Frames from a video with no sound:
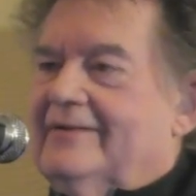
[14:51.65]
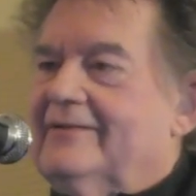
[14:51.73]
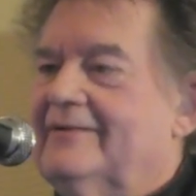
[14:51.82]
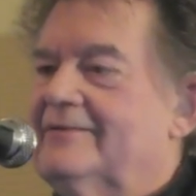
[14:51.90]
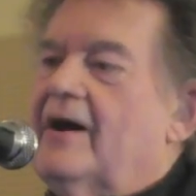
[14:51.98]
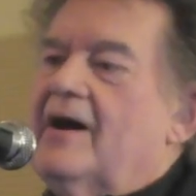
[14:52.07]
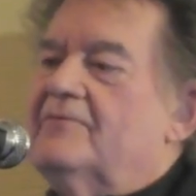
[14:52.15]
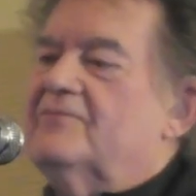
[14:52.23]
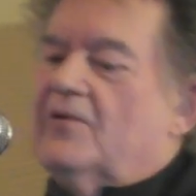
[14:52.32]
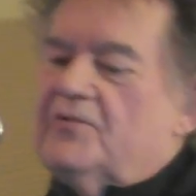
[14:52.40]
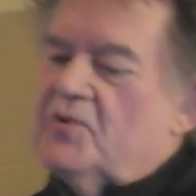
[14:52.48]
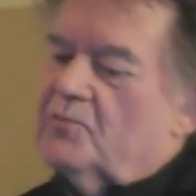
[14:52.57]
uh, I'm
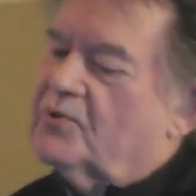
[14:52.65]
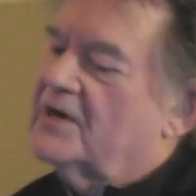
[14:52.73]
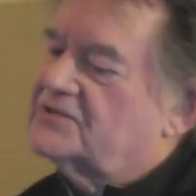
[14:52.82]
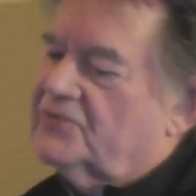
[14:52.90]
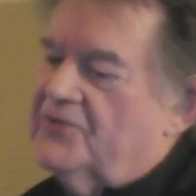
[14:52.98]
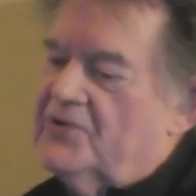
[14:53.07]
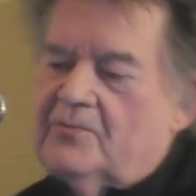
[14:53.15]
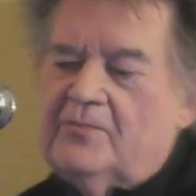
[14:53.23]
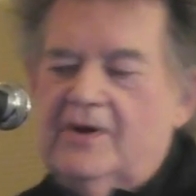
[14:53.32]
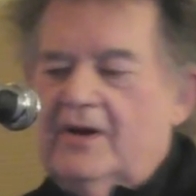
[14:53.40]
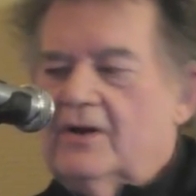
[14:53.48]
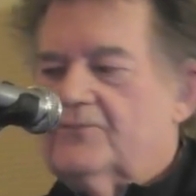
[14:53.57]
very impressed with him
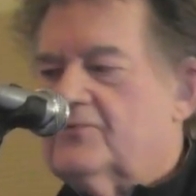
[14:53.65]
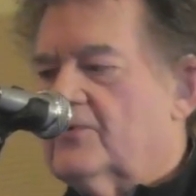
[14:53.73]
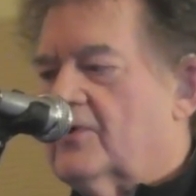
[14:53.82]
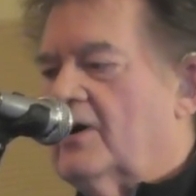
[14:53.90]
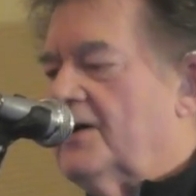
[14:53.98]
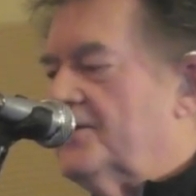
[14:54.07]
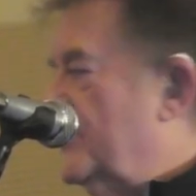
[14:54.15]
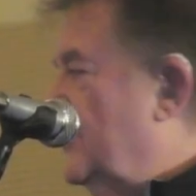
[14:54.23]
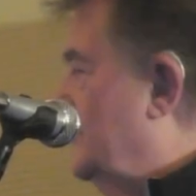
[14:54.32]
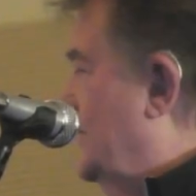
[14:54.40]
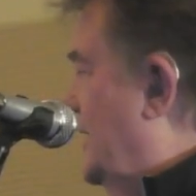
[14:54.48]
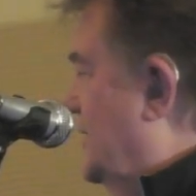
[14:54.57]
for uh,
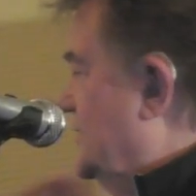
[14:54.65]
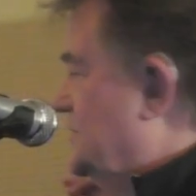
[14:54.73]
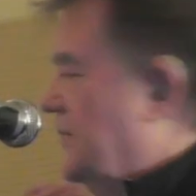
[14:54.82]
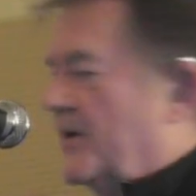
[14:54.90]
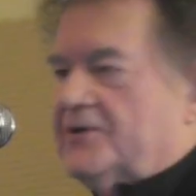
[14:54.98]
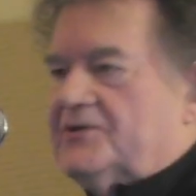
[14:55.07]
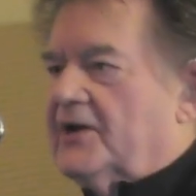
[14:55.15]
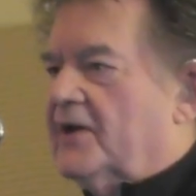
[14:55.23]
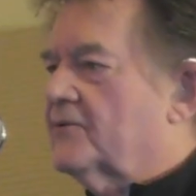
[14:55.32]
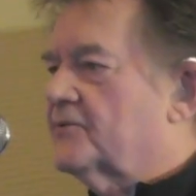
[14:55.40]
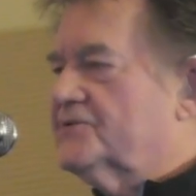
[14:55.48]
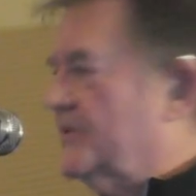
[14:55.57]
him and his buddy
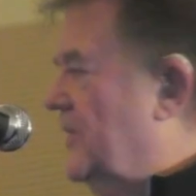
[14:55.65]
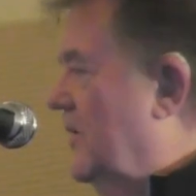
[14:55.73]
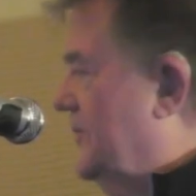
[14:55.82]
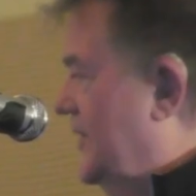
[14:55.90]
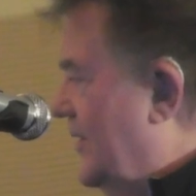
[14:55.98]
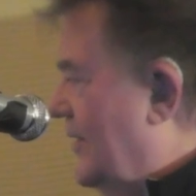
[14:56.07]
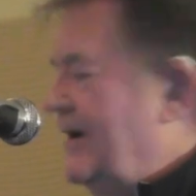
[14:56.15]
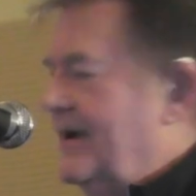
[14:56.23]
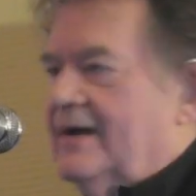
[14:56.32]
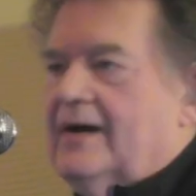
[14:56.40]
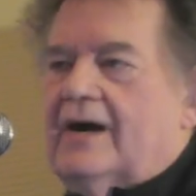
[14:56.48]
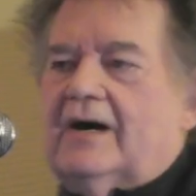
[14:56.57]
Taylor to come here
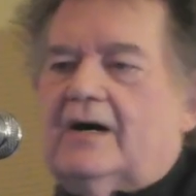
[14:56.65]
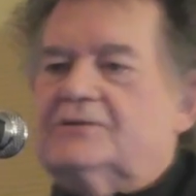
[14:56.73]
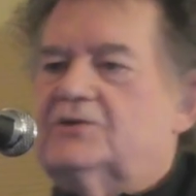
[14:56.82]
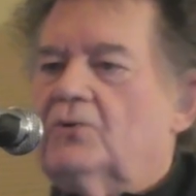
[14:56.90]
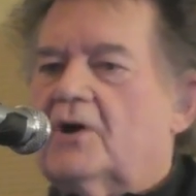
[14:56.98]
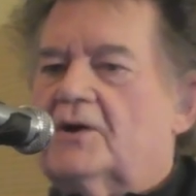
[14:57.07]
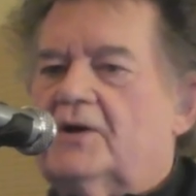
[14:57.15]
uh, to our